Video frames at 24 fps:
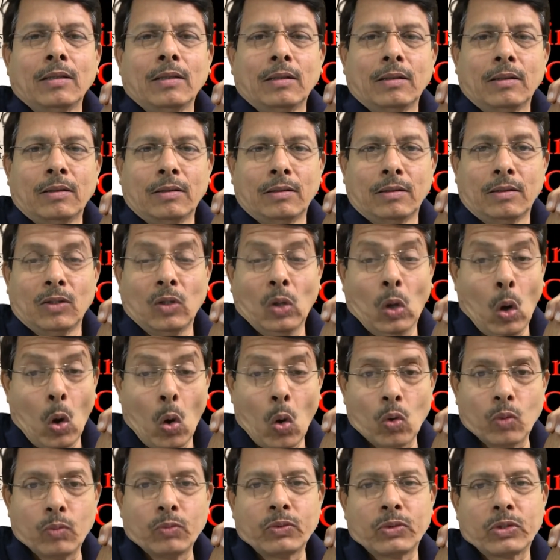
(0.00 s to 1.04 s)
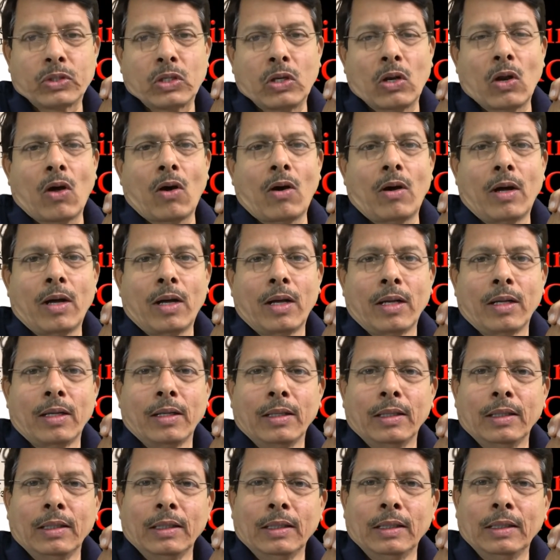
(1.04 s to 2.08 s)
Ohm's law.
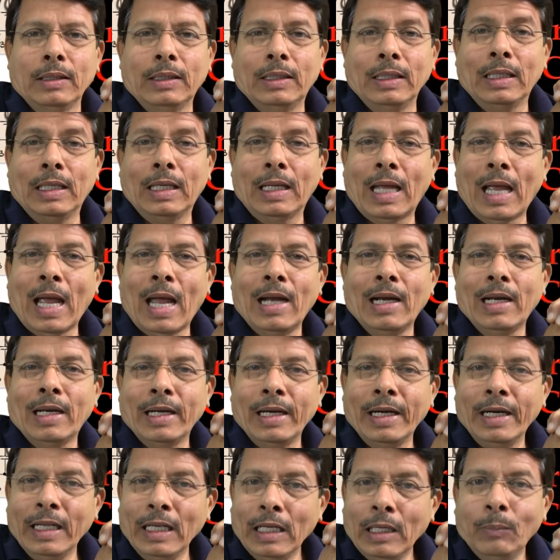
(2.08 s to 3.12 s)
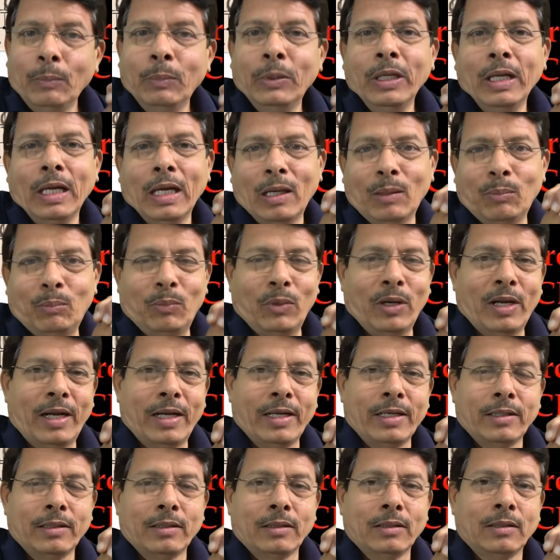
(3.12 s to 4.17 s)
They can readily be
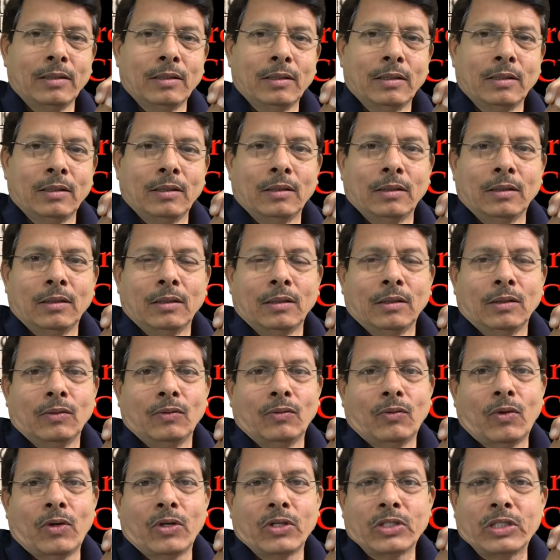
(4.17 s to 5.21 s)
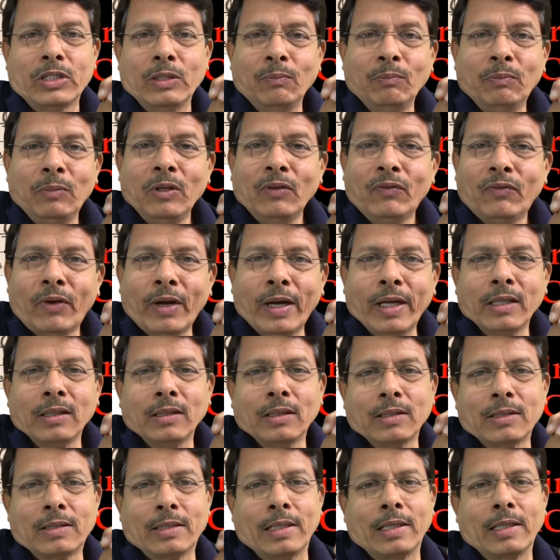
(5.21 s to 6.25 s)
applied for simplifying the
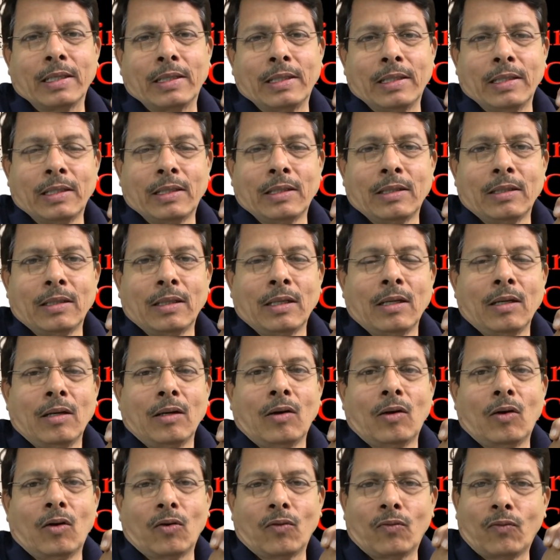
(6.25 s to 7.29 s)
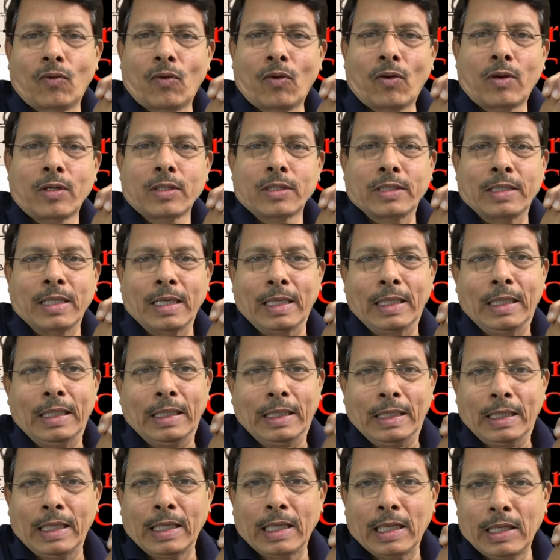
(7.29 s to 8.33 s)
circuit or for circuit
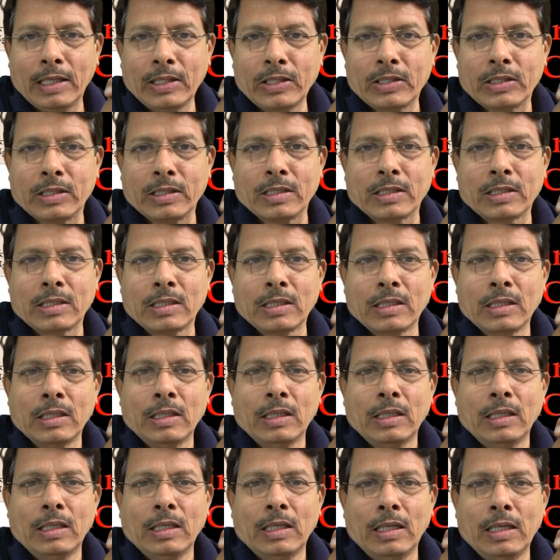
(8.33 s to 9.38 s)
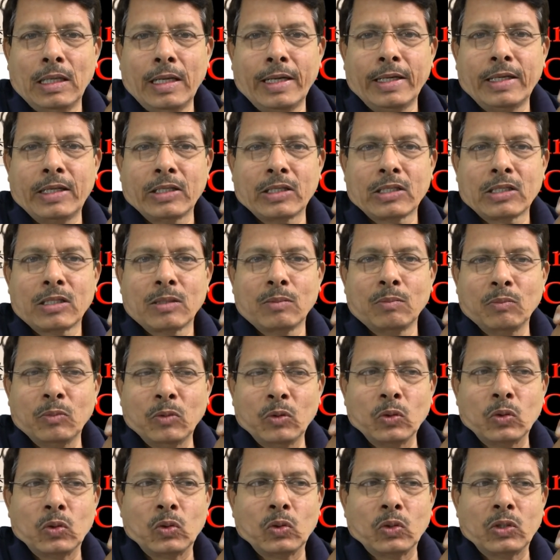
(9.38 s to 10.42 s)
analysis. Let us
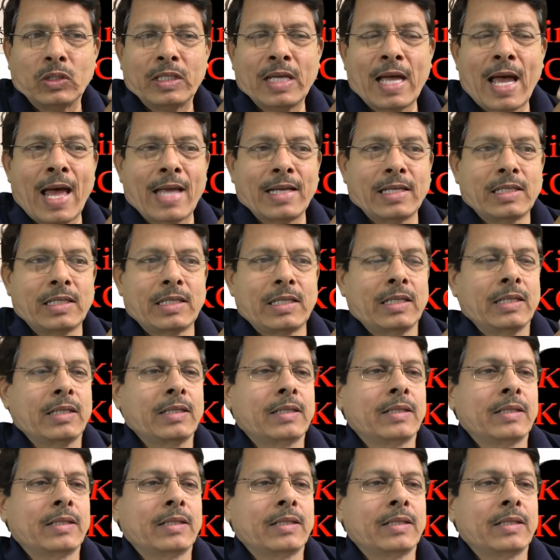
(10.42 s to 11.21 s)
move to that.